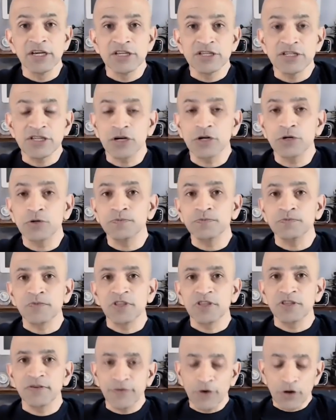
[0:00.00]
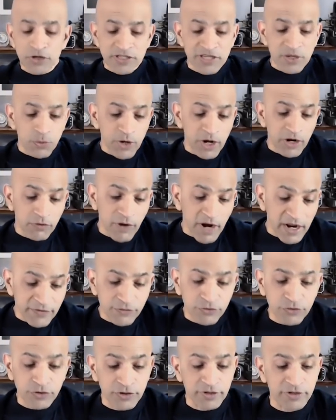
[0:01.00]
So the folks that we are right
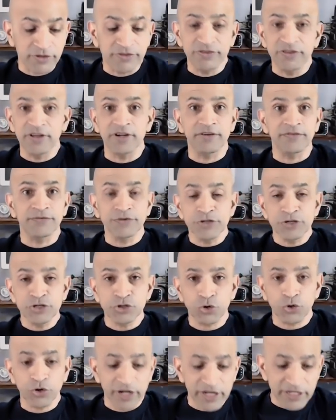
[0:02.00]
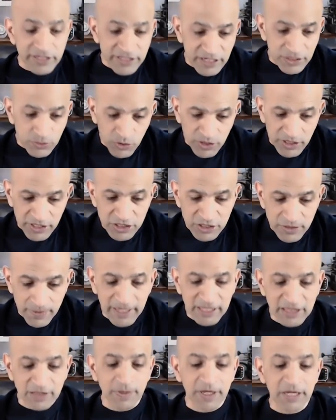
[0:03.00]
for, they're future-oriented, willing to
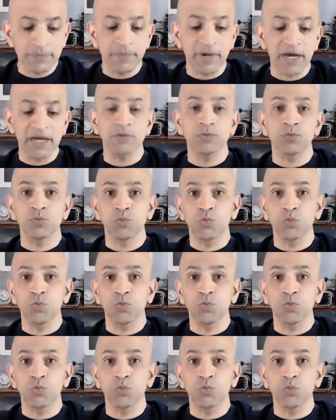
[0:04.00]
make the big money,